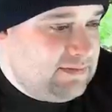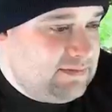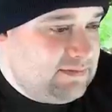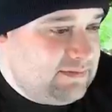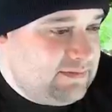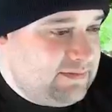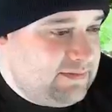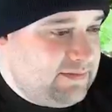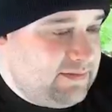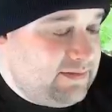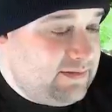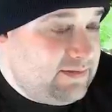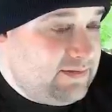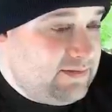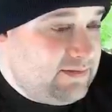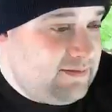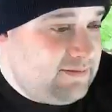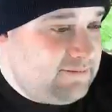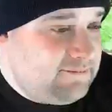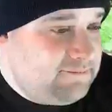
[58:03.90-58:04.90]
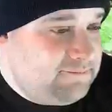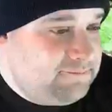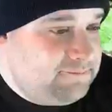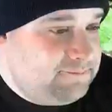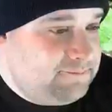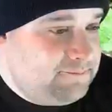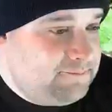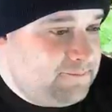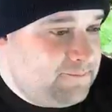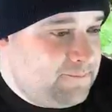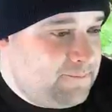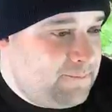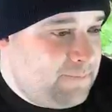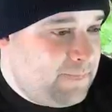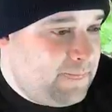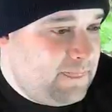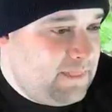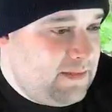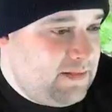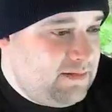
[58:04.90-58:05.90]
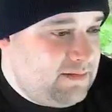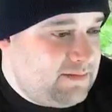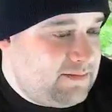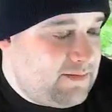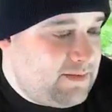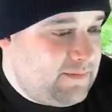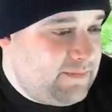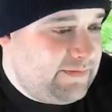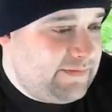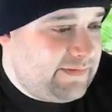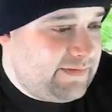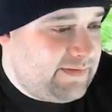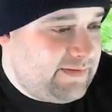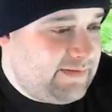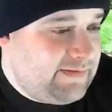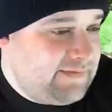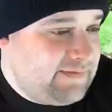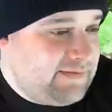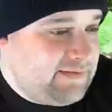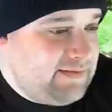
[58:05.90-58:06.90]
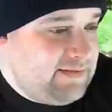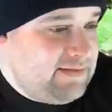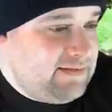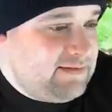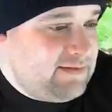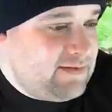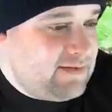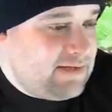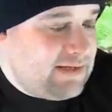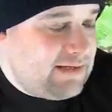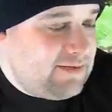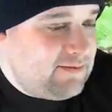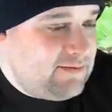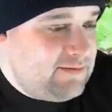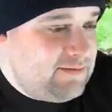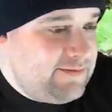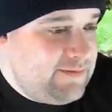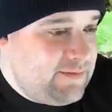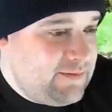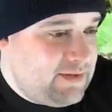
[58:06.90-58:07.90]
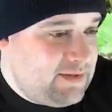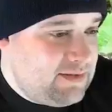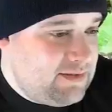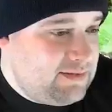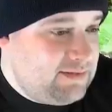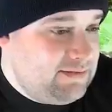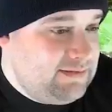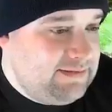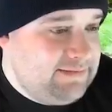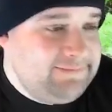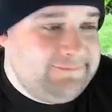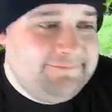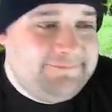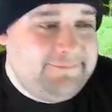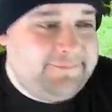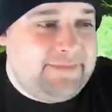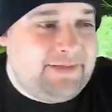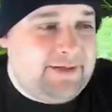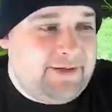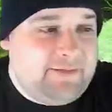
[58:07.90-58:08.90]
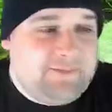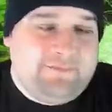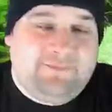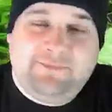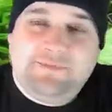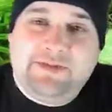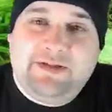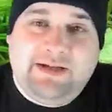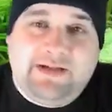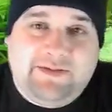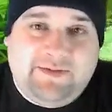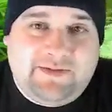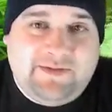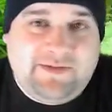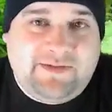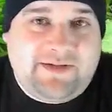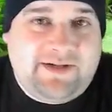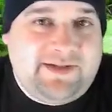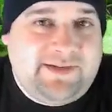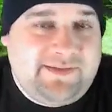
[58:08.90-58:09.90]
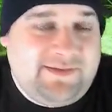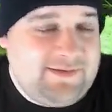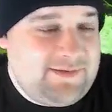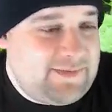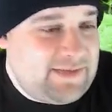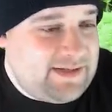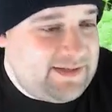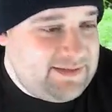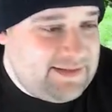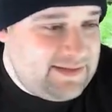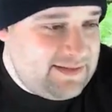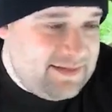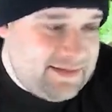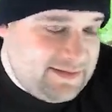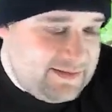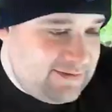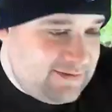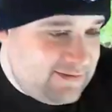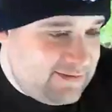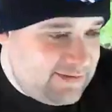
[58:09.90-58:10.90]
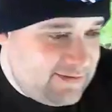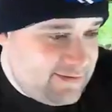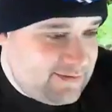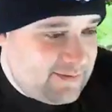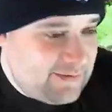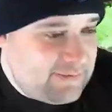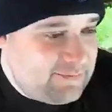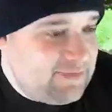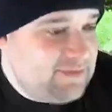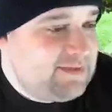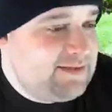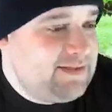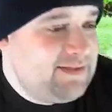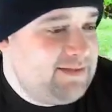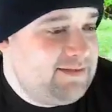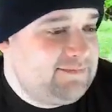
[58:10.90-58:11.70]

Okay. Thomas says, I need to know how old you are. No, you guys are just trying to steal my identity. You don't need to know my birthday.